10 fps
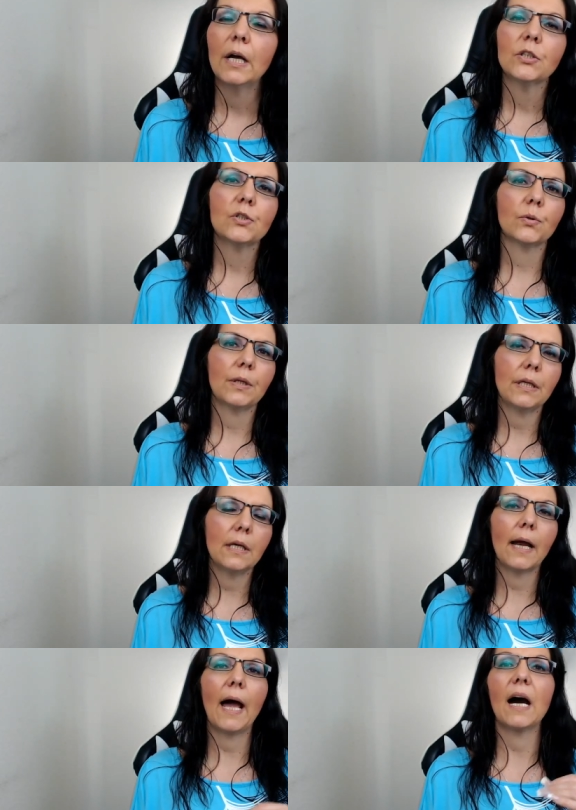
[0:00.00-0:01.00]
So
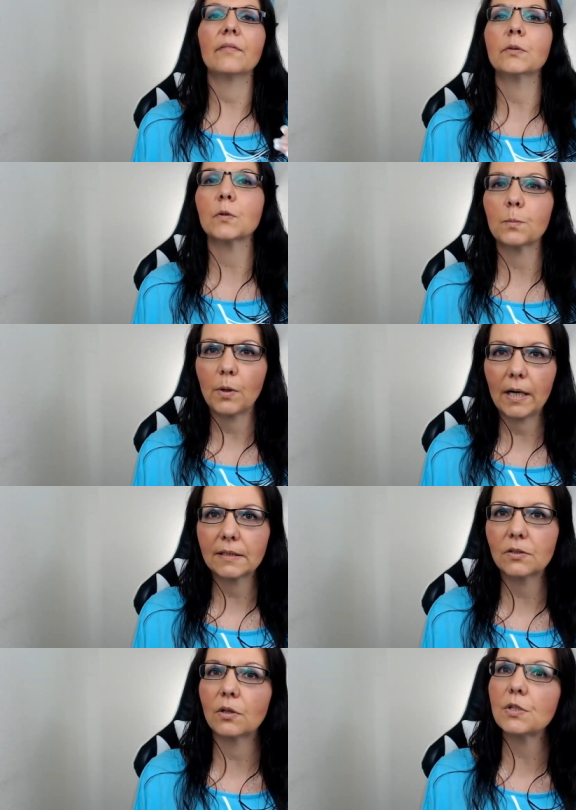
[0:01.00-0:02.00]
here, having those
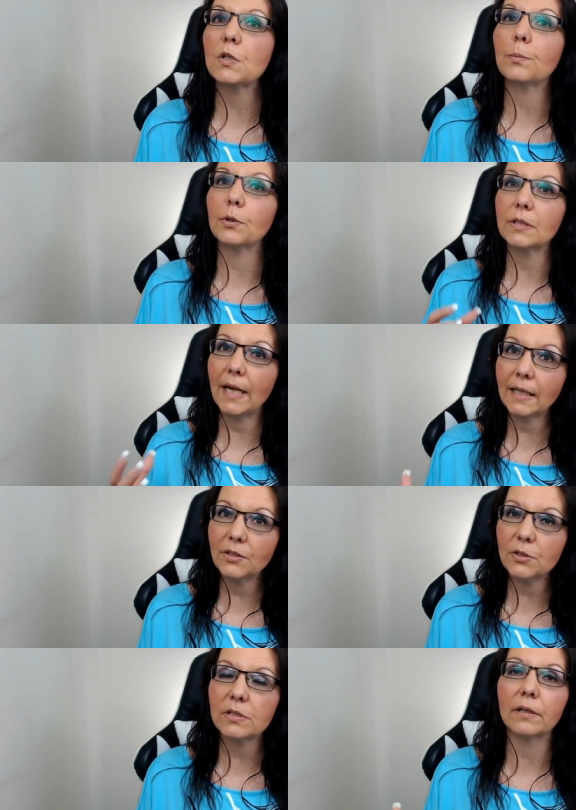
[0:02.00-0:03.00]
practices also to protect
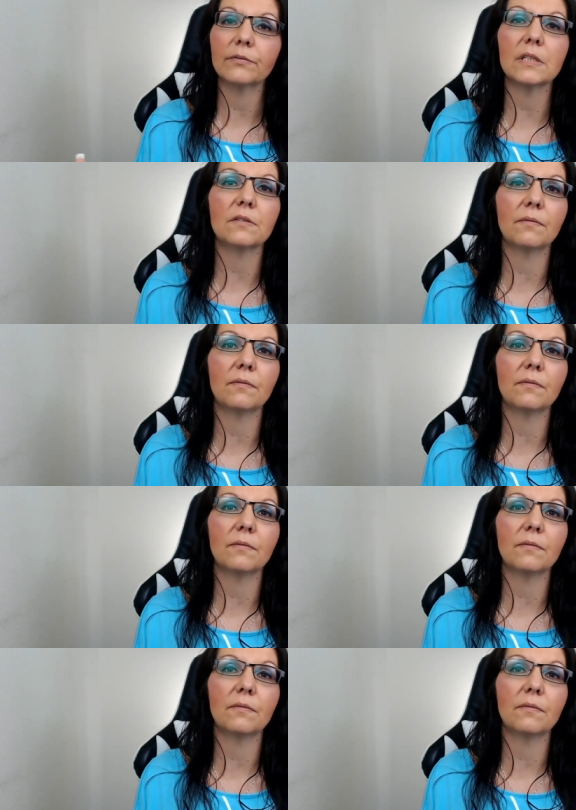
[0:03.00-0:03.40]
yourself is